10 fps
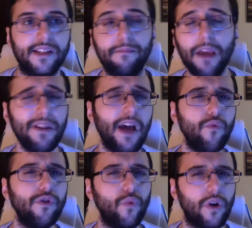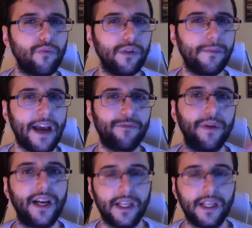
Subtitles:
and maybe that wouldn't work with Smash because